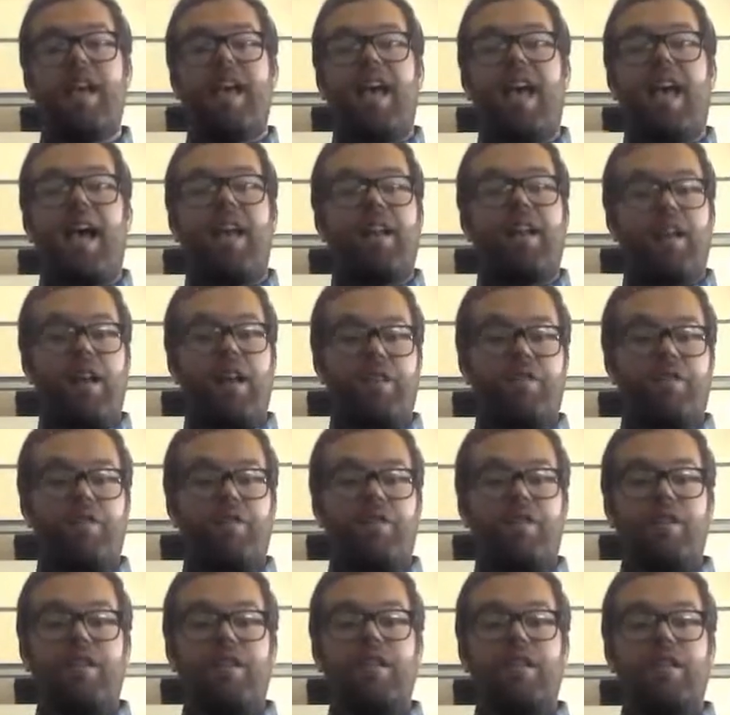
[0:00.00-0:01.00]
And
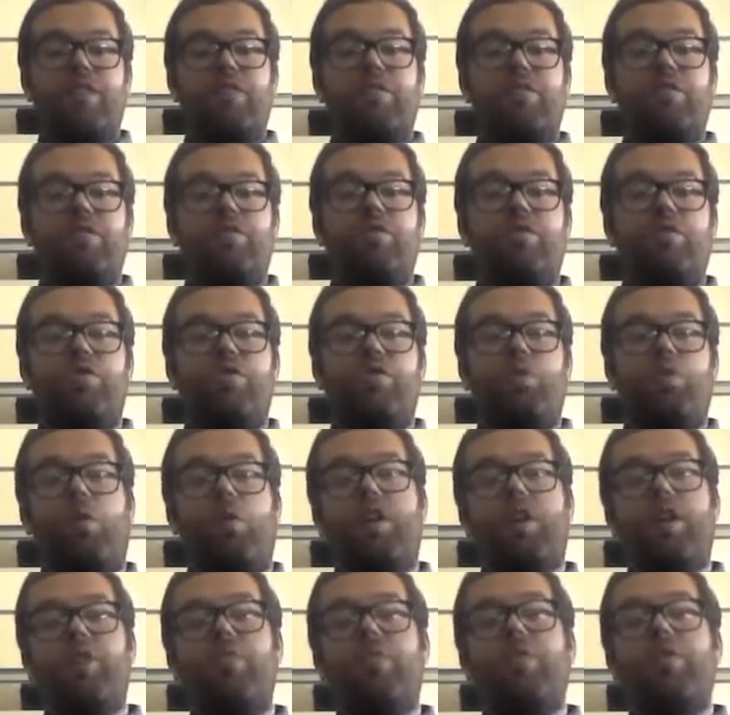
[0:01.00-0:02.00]
another is
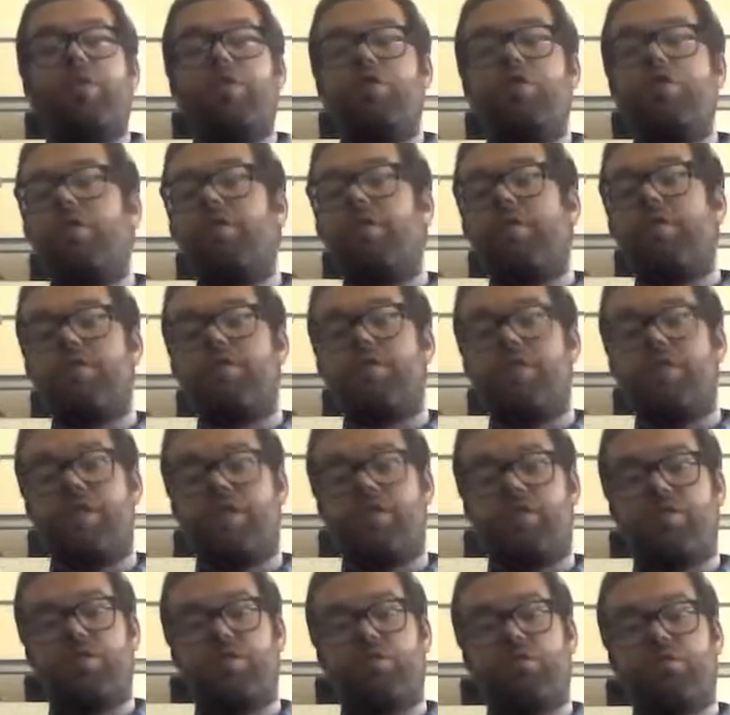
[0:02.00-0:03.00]
working with university
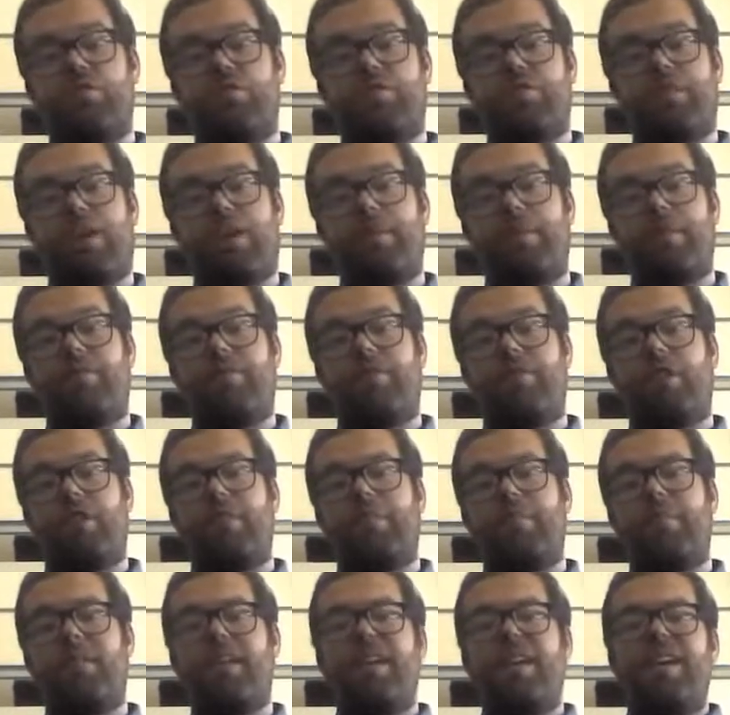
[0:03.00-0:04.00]
students coming
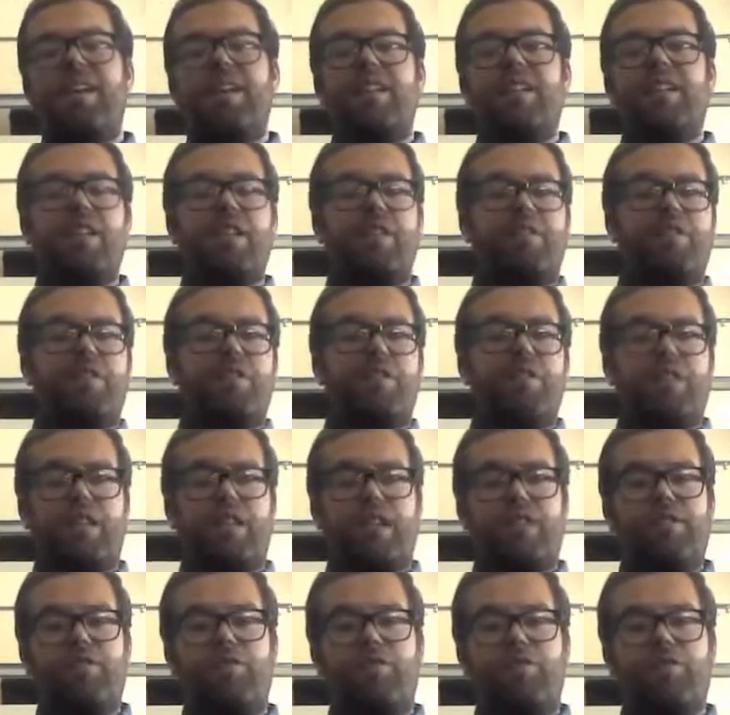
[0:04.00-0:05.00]
from different
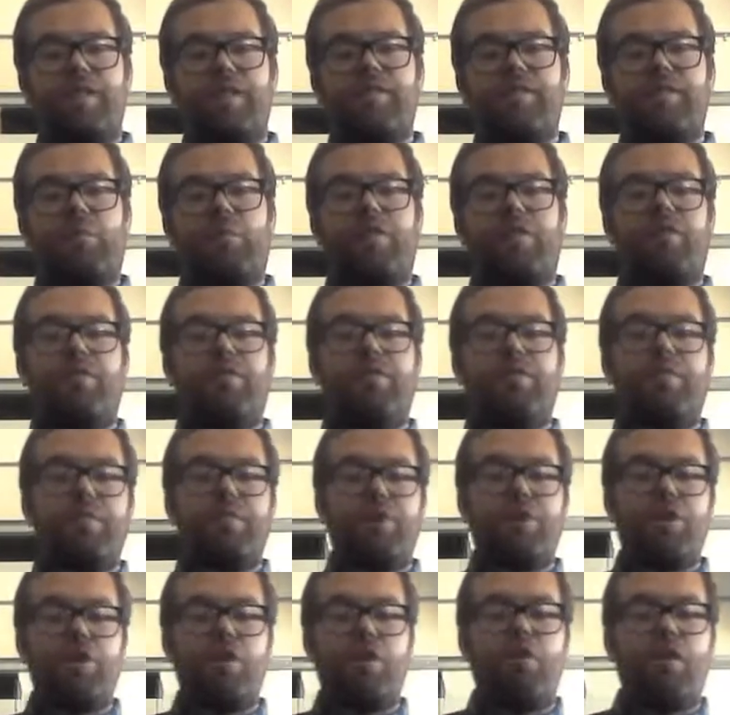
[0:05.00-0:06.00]
countries, whether from
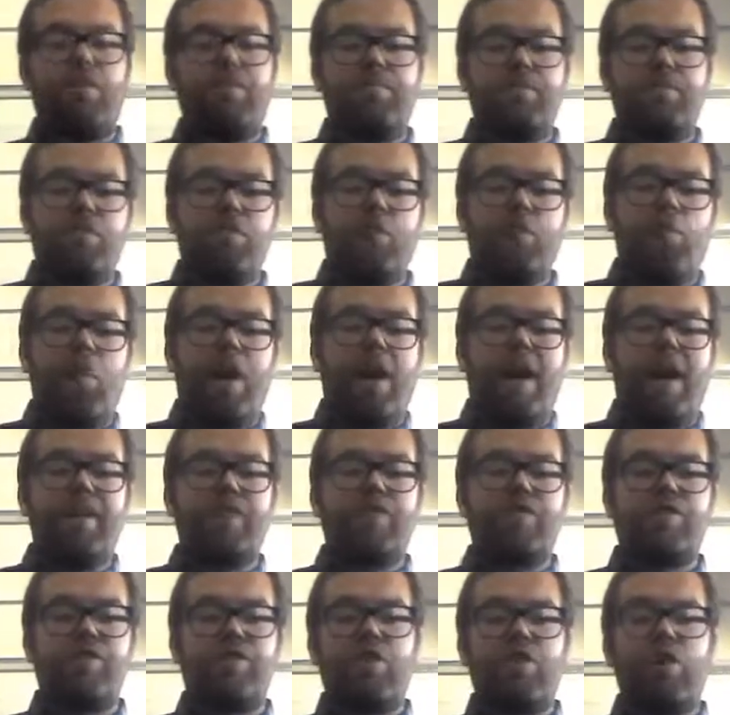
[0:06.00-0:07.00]
Europe to the
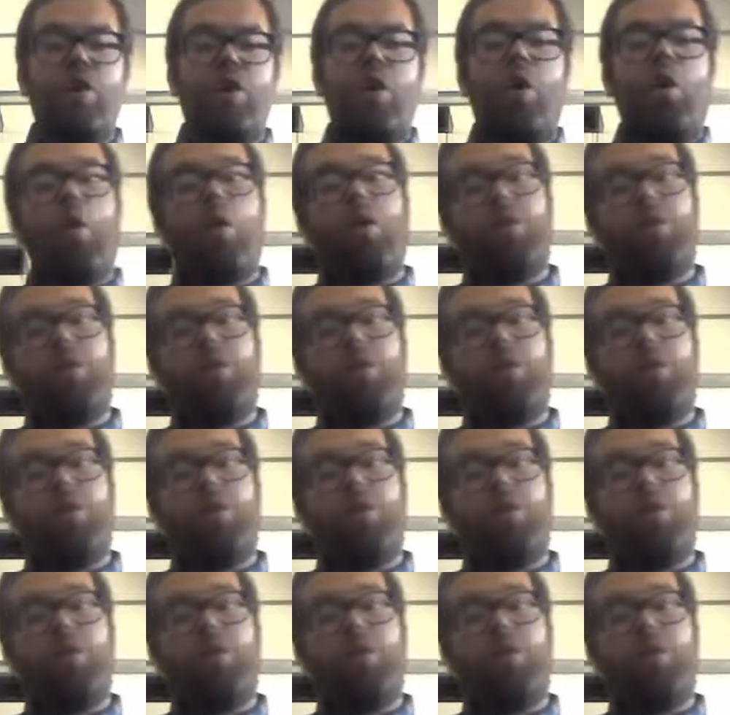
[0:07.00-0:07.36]
West or